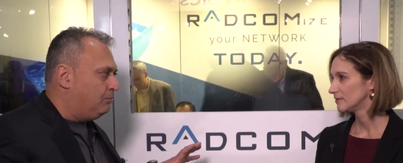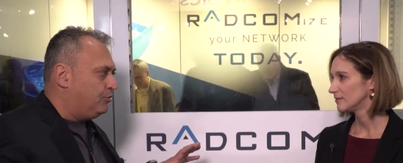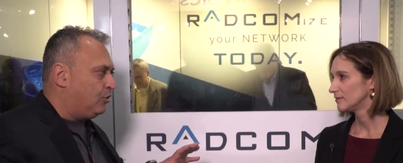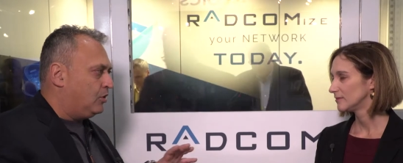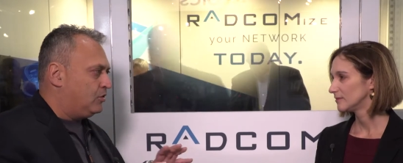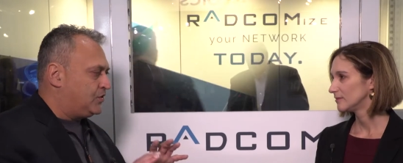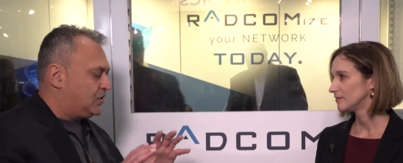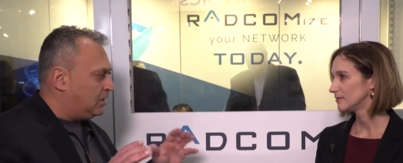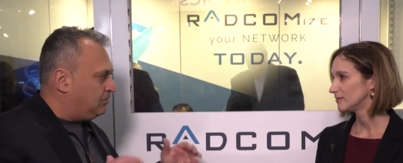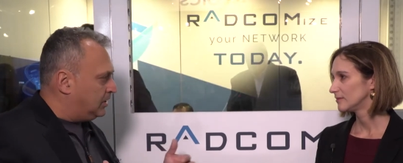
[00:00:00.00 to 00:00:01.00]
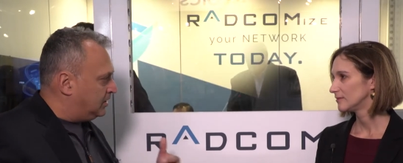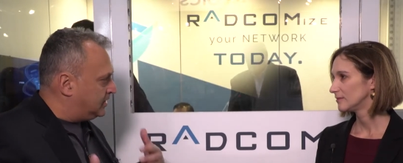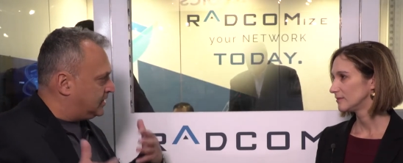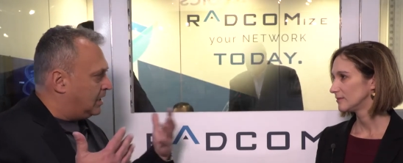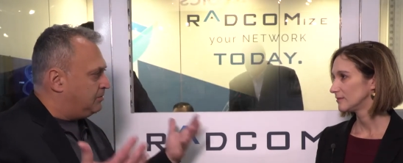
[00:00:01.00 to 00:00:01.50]
Speaker 1: broader segment,
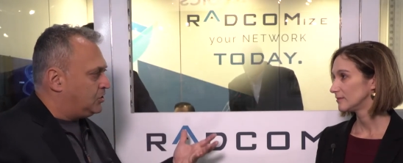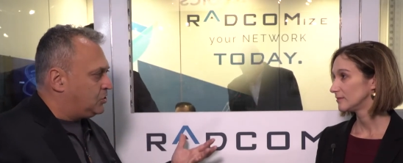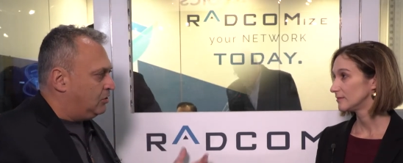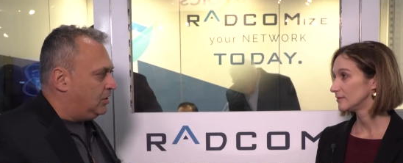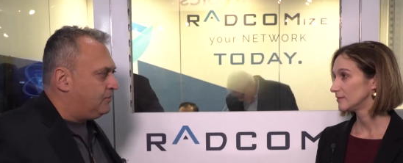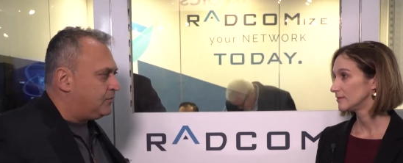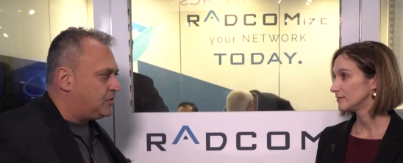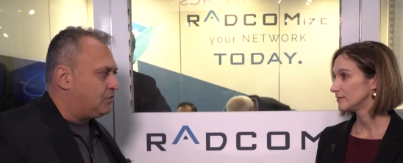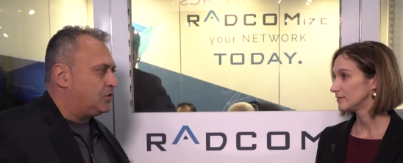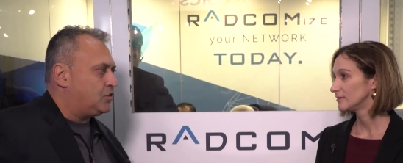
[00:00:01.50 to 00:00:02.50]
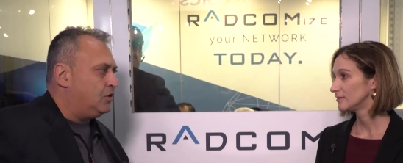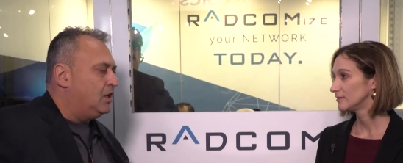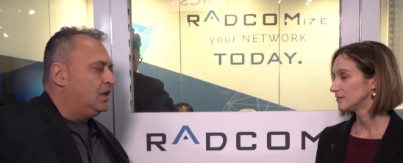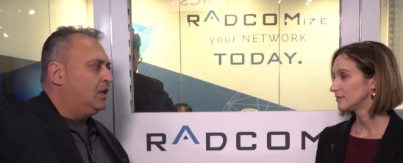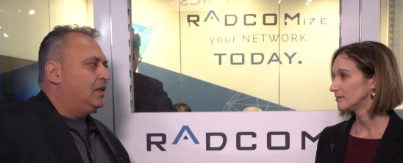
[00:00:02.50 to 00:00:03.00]
establish their infrastructure
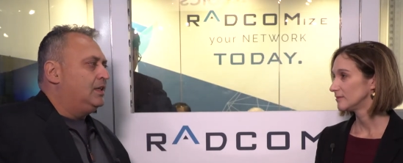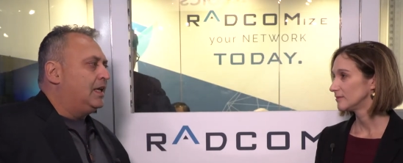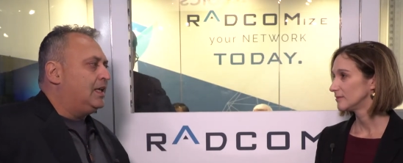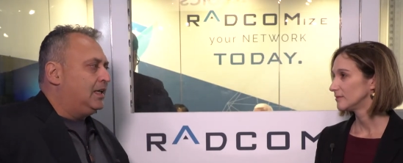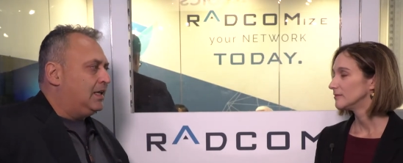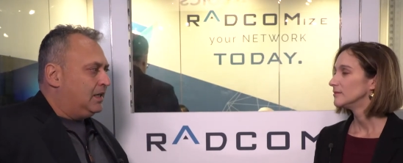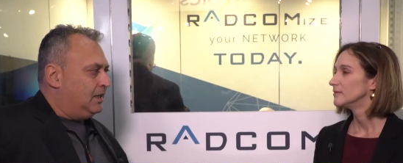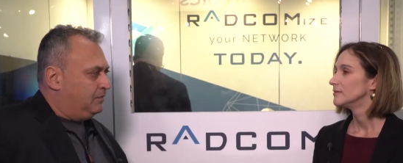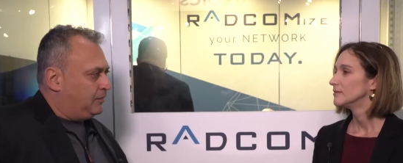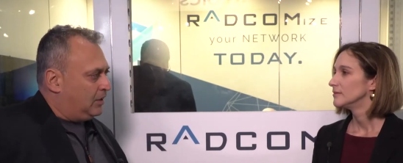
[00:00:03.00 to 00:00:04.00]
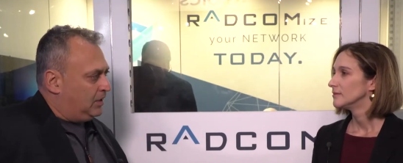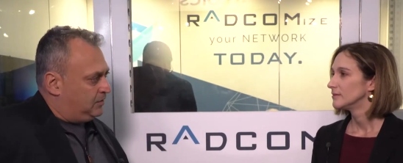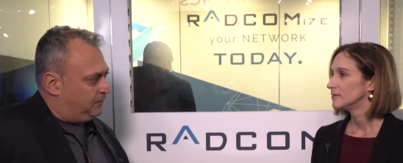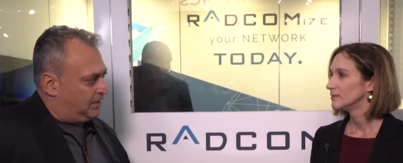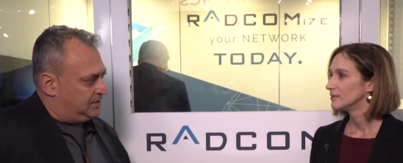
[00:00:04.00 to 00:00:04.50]
they can get very
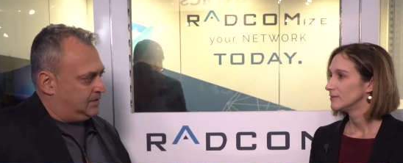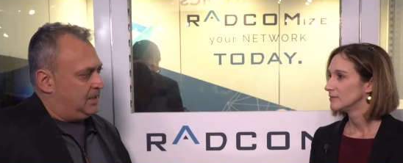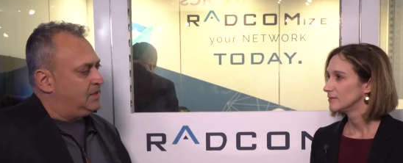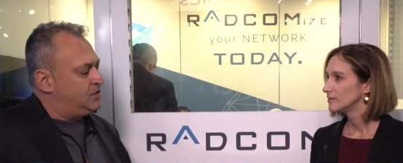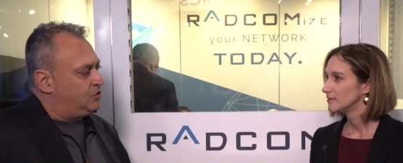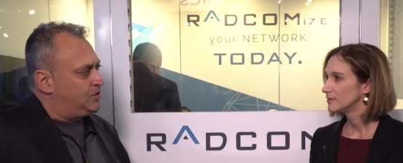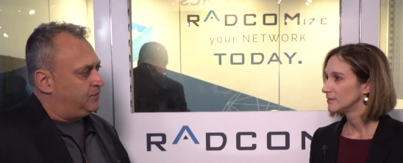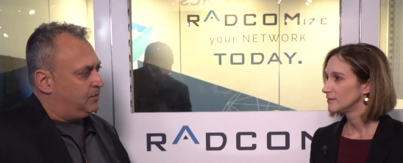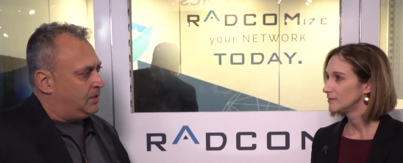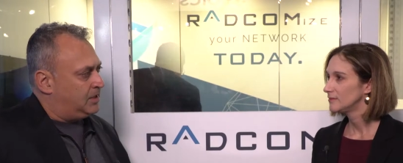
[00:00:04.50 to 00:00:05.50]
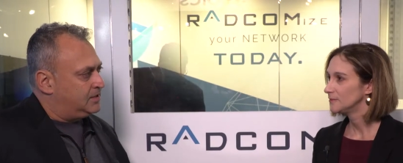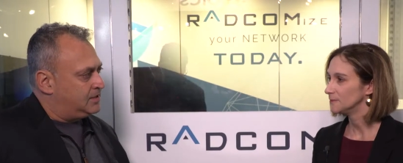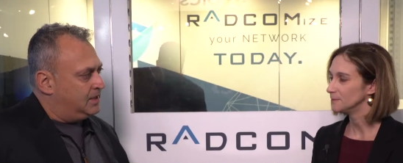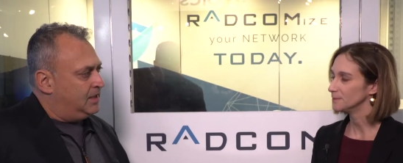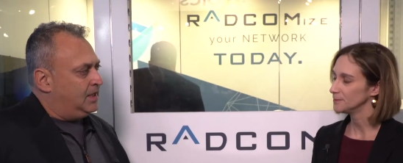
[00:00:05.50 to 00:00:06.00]
advanced answers from
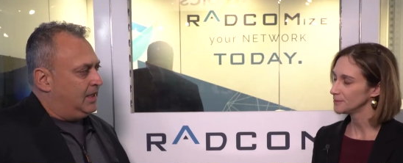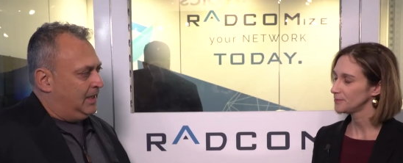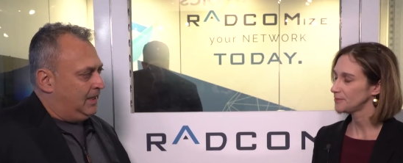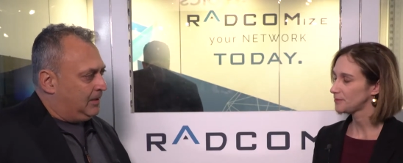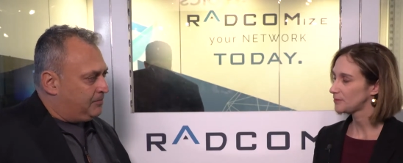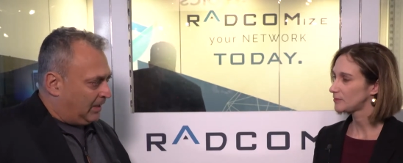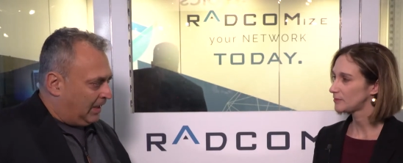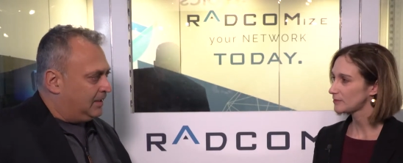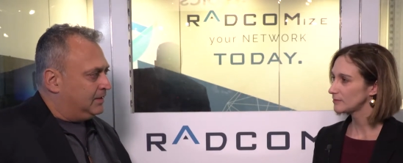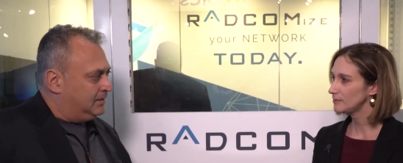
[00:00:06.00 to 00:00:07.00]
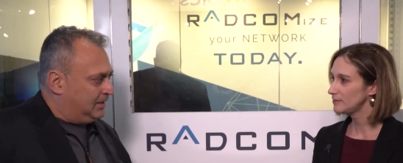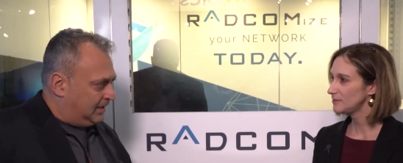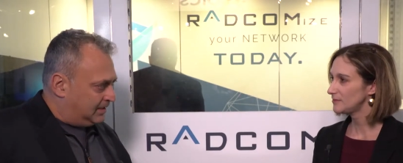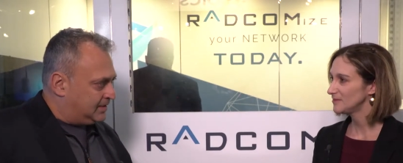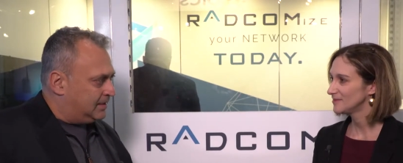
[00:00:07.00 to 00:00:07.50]
us and, and
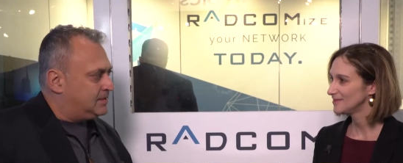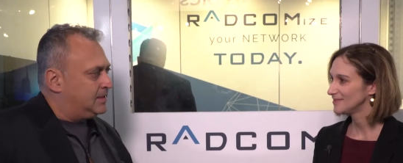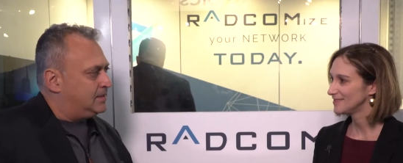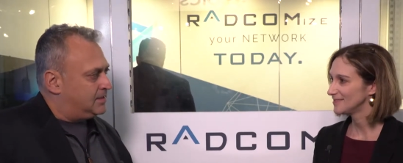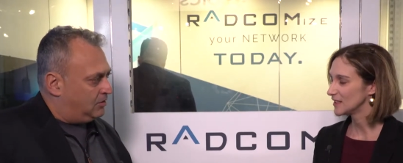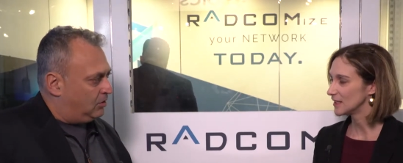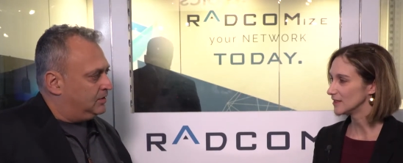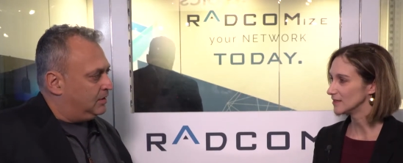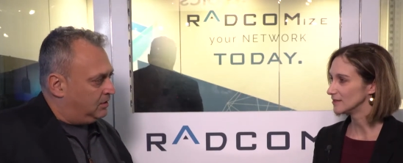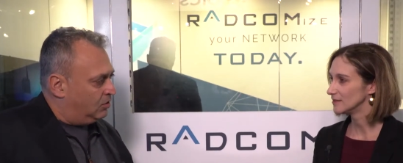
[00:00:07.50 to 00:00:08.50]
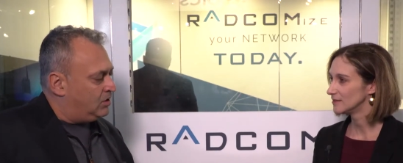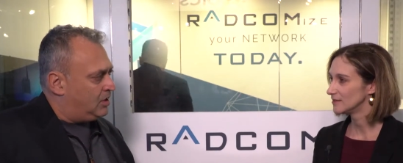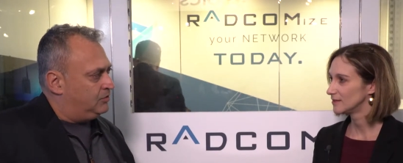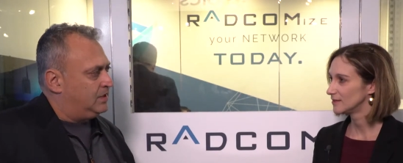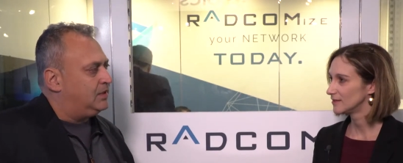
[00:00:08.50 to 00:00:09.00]
the assistance and all the
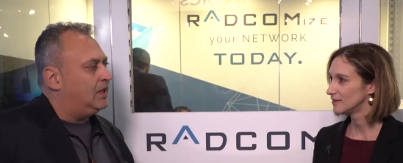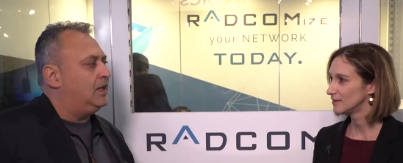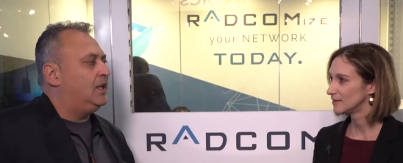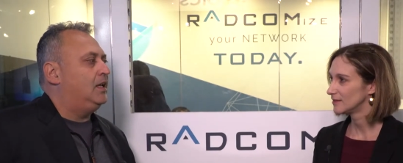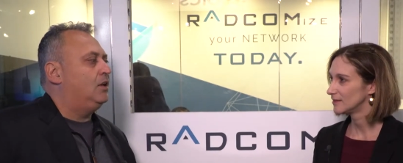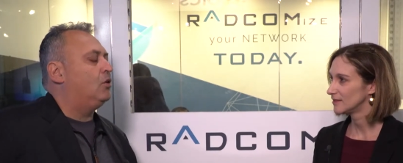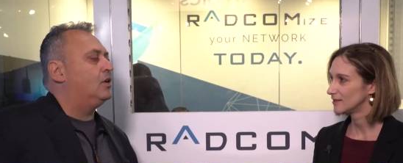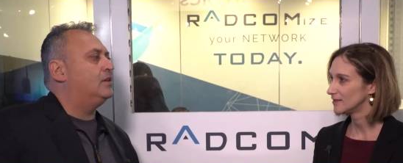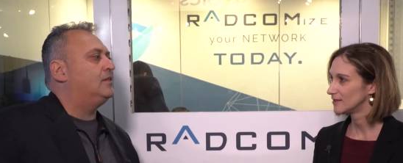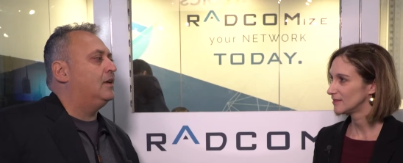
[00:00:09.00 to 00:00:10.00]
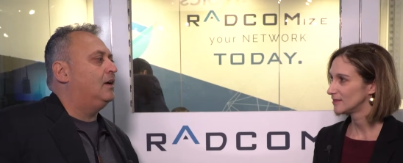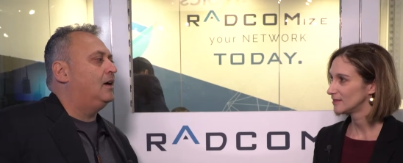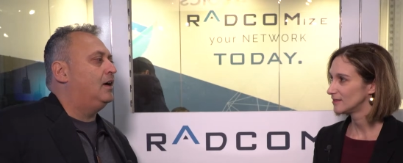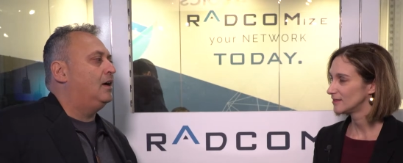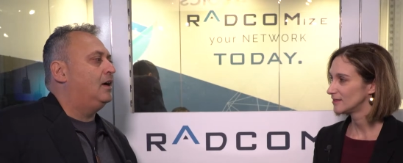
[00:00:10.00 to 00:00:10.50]
know-how that they need in order to
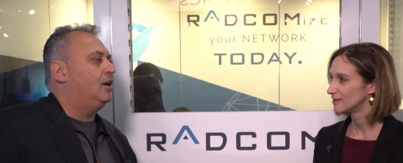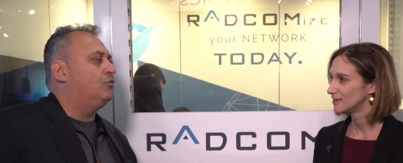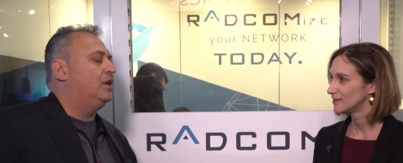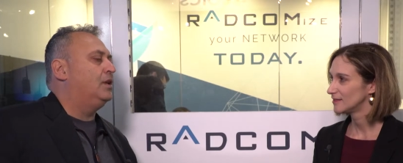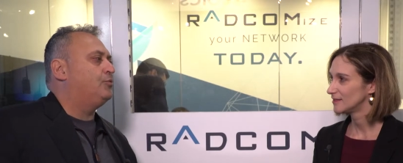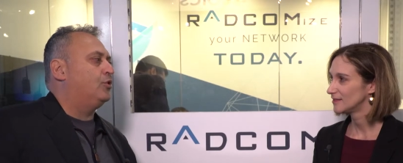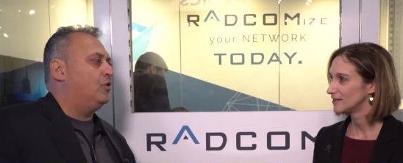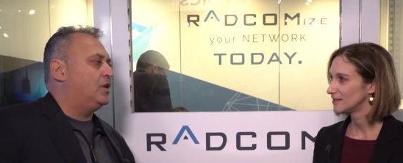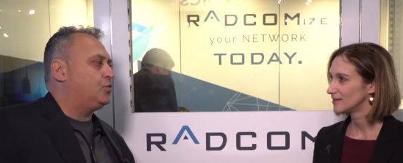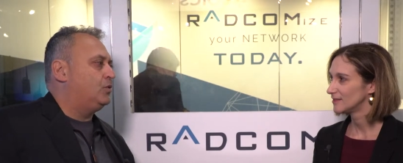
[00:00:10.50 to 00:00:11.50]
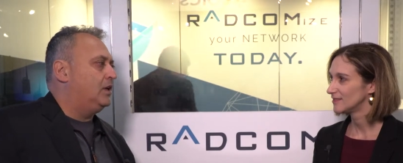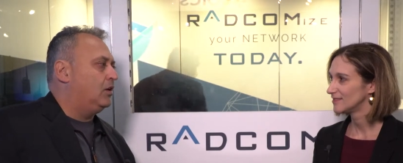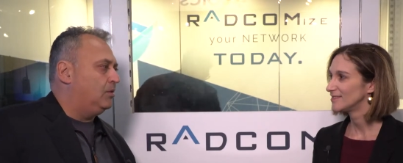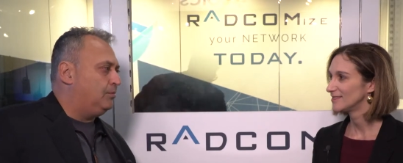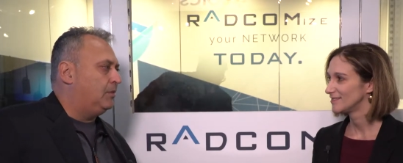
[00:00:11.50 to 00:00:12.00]
uh, really progress with
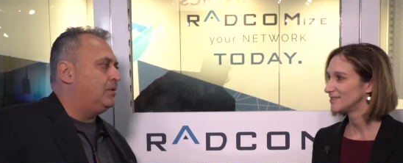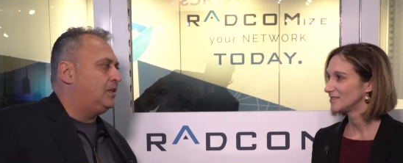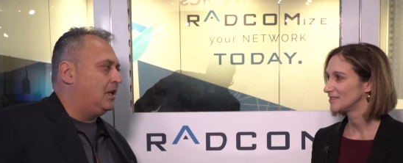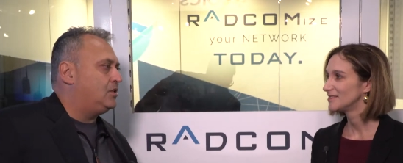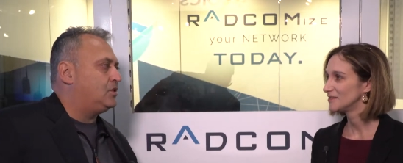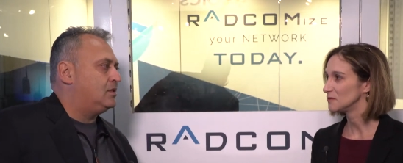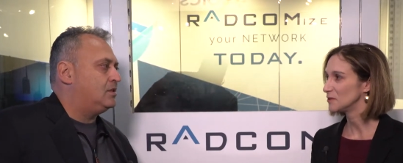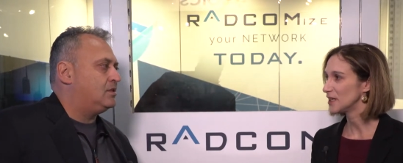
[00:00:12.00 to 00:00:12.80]
their implementations.